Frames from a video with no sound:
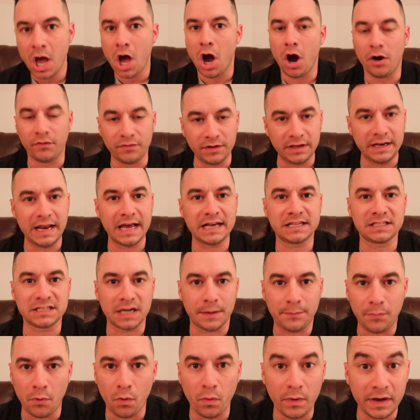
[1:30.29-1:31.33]
Over the next
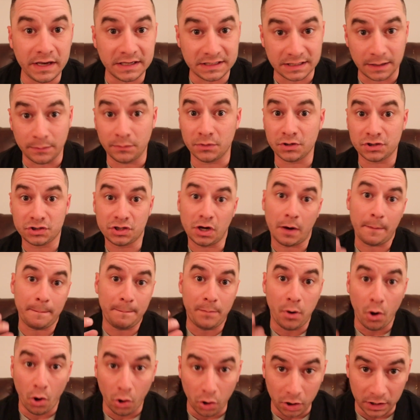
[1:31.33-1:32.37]
couple weeks, I'm going to start
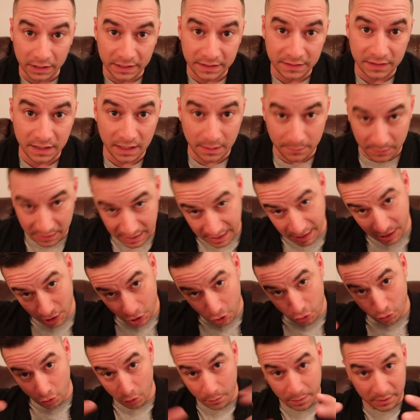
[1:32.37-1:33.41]
pulling them and kind of
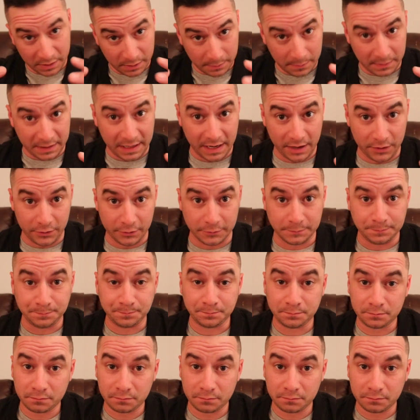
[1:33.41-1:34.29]
grouping them together